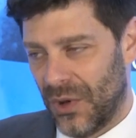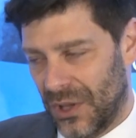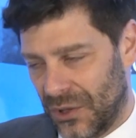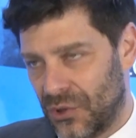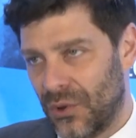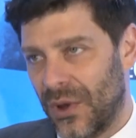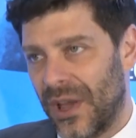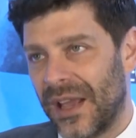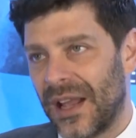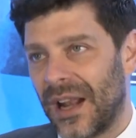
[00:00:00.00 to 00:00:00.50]

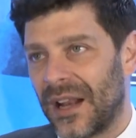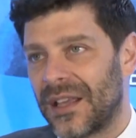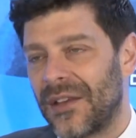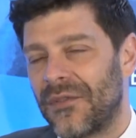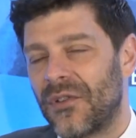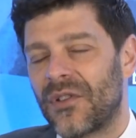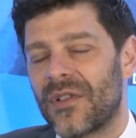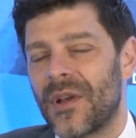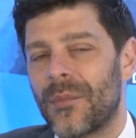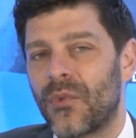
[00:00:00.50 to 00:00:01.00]
doing, and I'll give
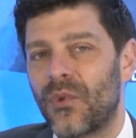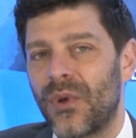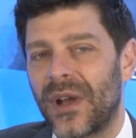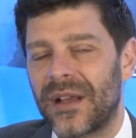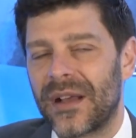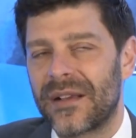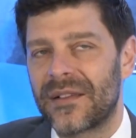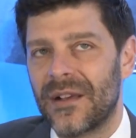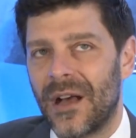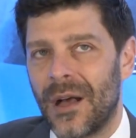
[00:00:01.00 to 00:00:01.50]
you some quick
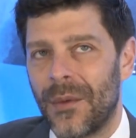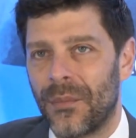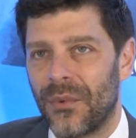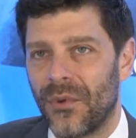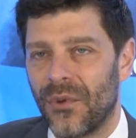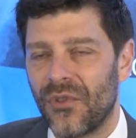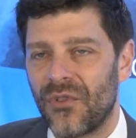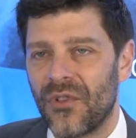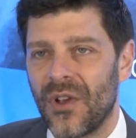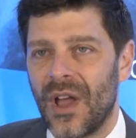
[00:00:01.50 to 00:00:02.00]

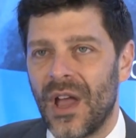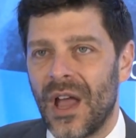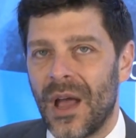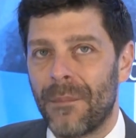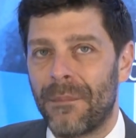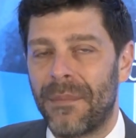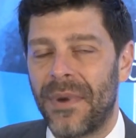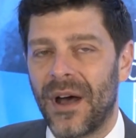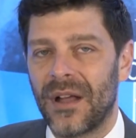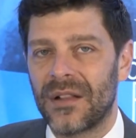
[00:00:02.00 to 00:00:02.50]
examples.
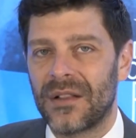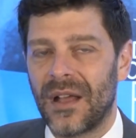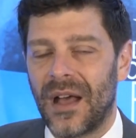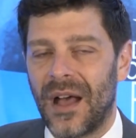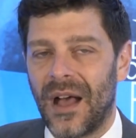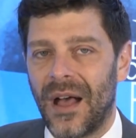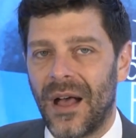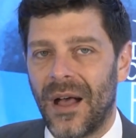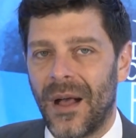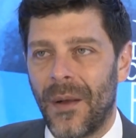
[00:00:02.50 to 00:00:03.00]
But
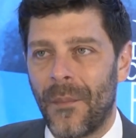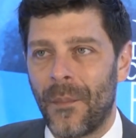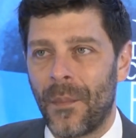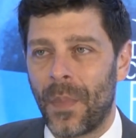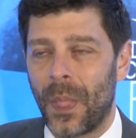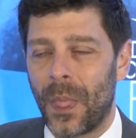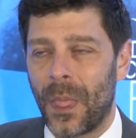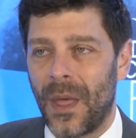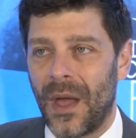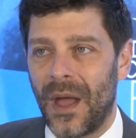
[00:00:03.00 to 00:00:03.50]

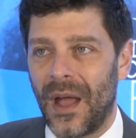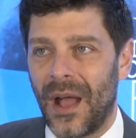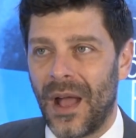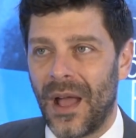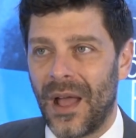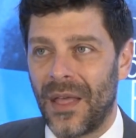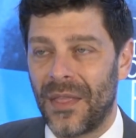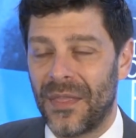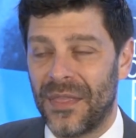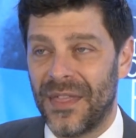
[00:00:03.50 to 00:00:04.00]

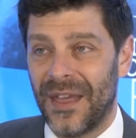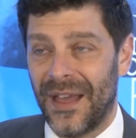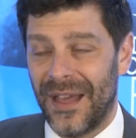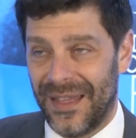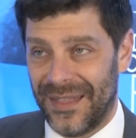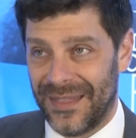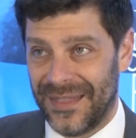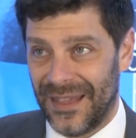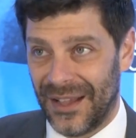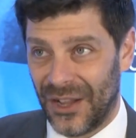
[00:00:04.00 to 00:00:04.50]

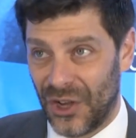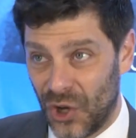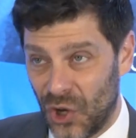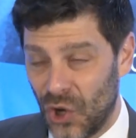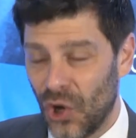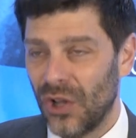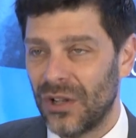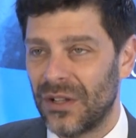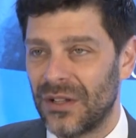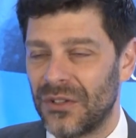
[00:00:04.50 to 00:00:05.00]
the
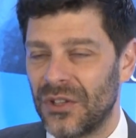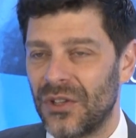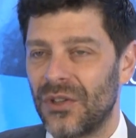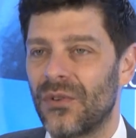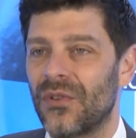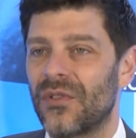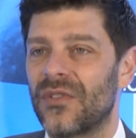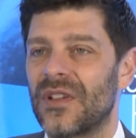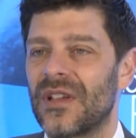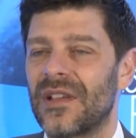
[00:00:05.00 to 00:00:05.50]
good
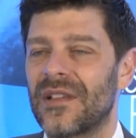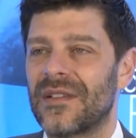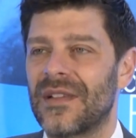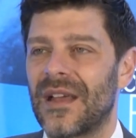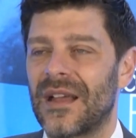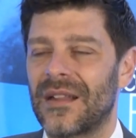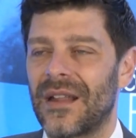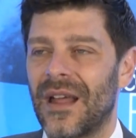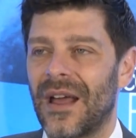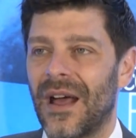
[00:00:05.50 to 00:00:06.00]
news is
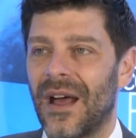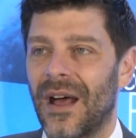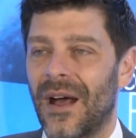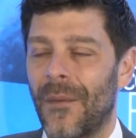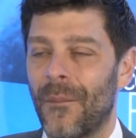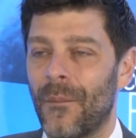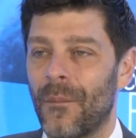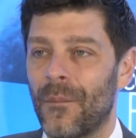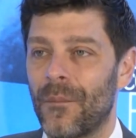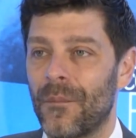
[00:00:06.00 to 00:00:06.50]
that
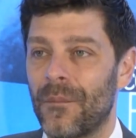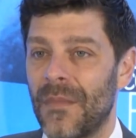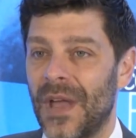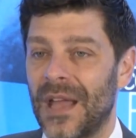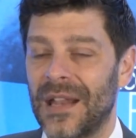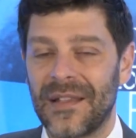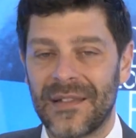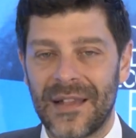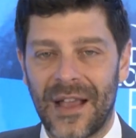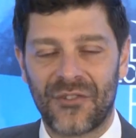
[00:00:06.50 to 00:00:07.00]

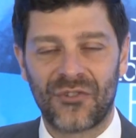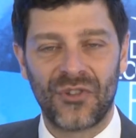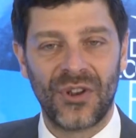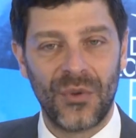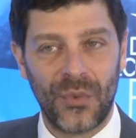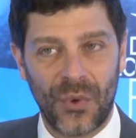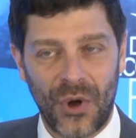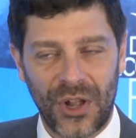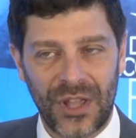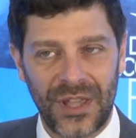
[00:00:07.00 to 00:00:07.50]
it is actually
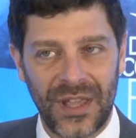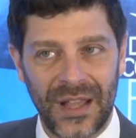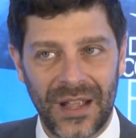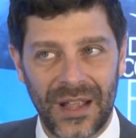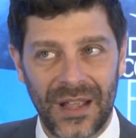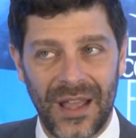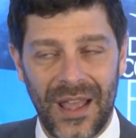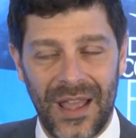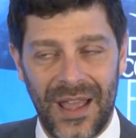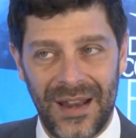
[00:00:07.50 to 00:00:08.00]
working,
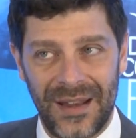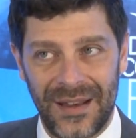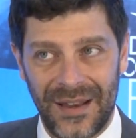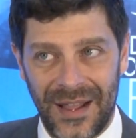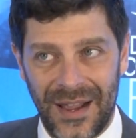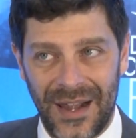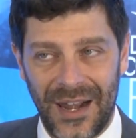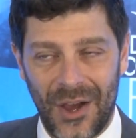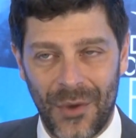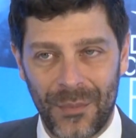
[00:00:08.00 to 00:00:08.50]
and
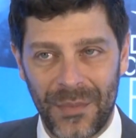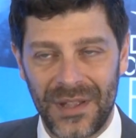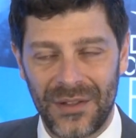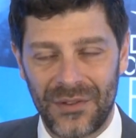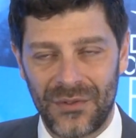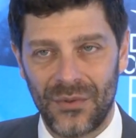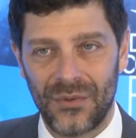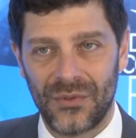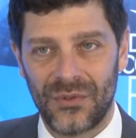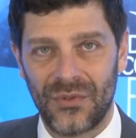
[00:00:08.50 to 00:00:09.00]
allow me
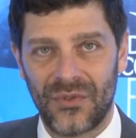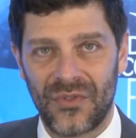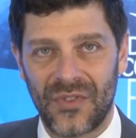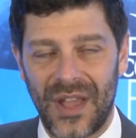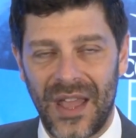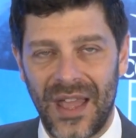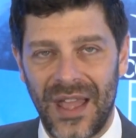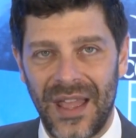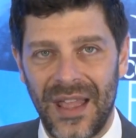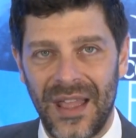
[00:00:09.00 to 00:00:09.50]
to
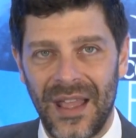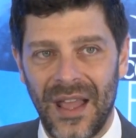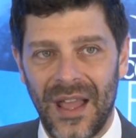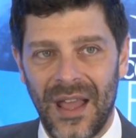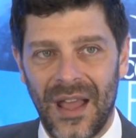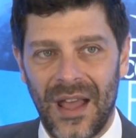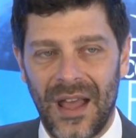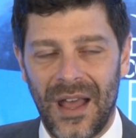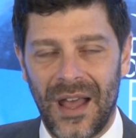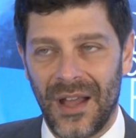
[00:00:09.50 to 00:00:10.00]
say,
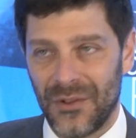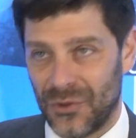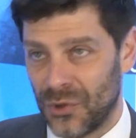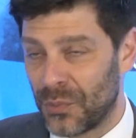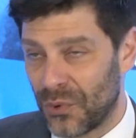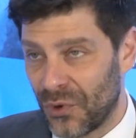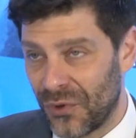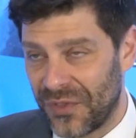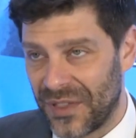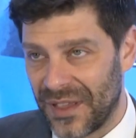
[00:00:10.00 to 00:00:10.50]
to
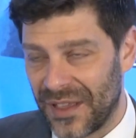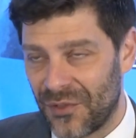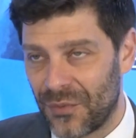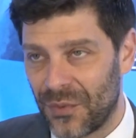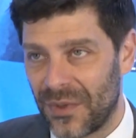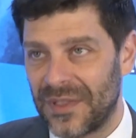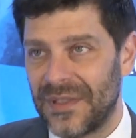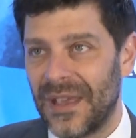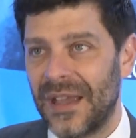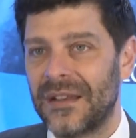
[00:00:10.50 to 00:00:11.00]
prove this
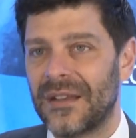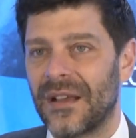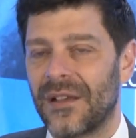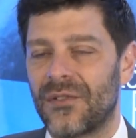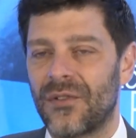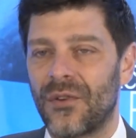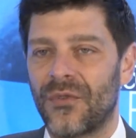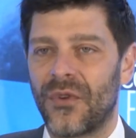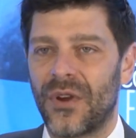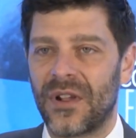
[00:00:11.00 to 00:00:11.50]
with data.
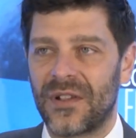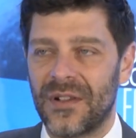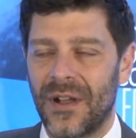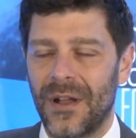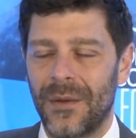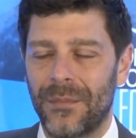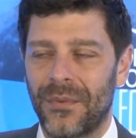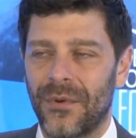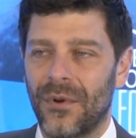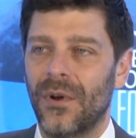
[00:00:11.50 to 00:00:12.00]
So for
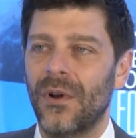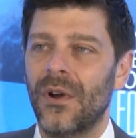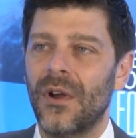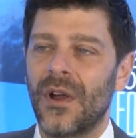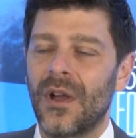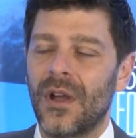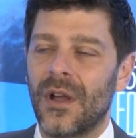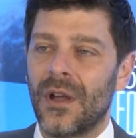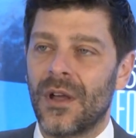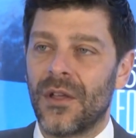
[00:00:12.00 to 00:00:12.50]
example,
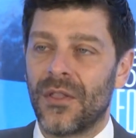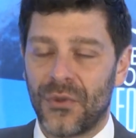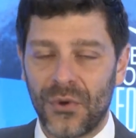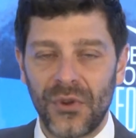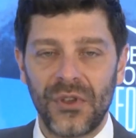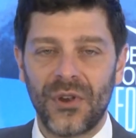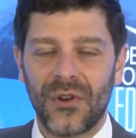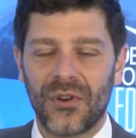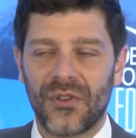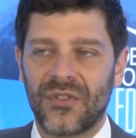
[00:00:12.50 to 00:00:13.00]
through
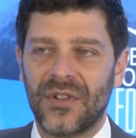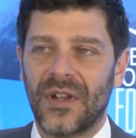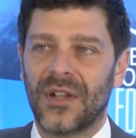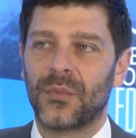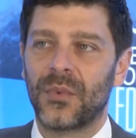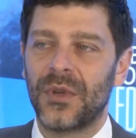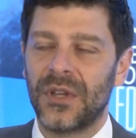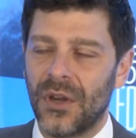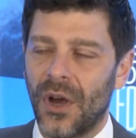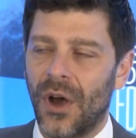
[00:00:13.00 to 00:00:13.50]
Eurostat,
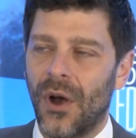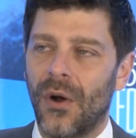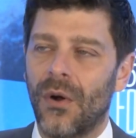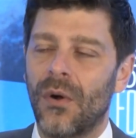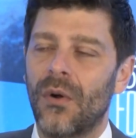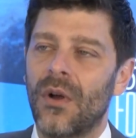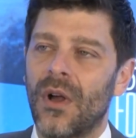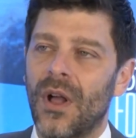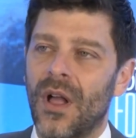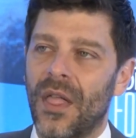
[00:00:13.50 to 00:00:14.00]
we
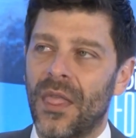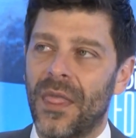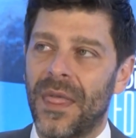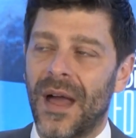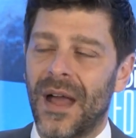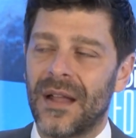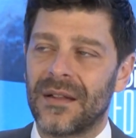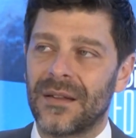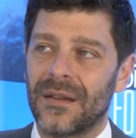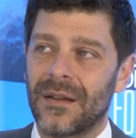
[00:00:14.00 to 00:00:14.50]
know
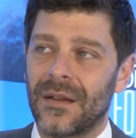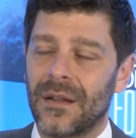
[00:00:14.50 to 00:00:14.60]
that